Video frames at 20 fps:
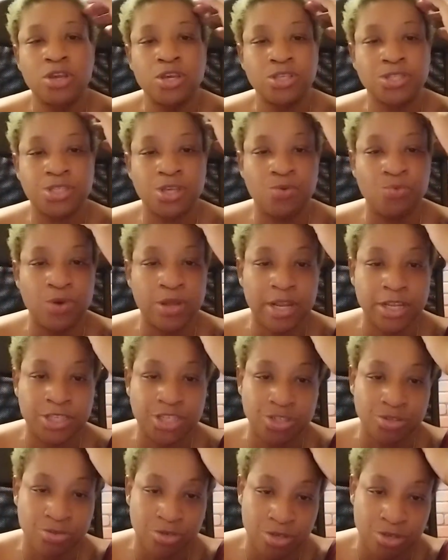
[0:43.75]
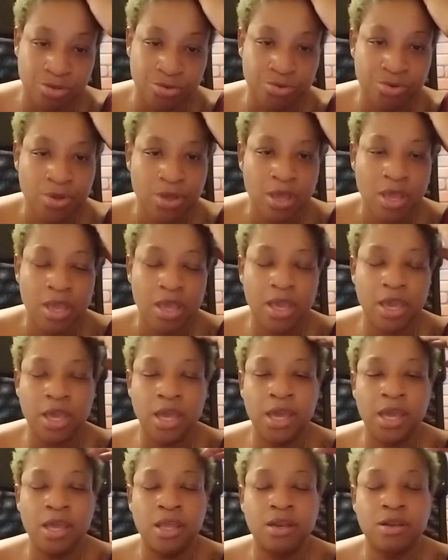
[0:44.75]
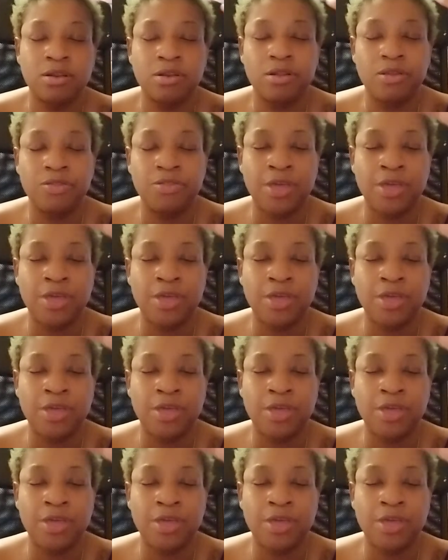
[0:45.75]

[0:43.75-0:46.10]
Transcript: someone that you knew, and